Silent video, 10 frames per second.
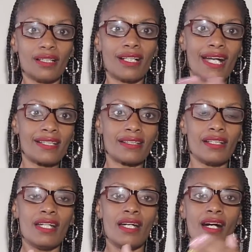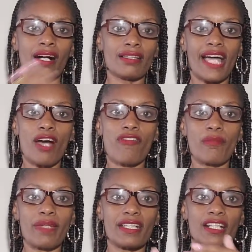kind of allow for
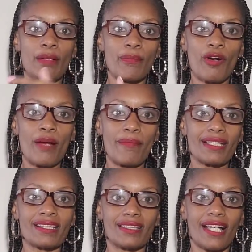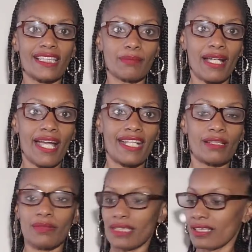me to compartmentalize my
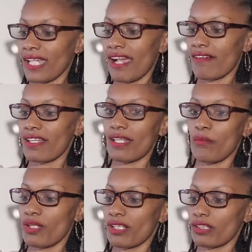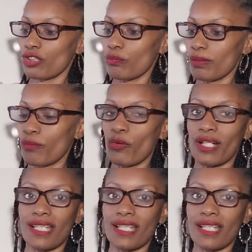items and carry them with a little bit more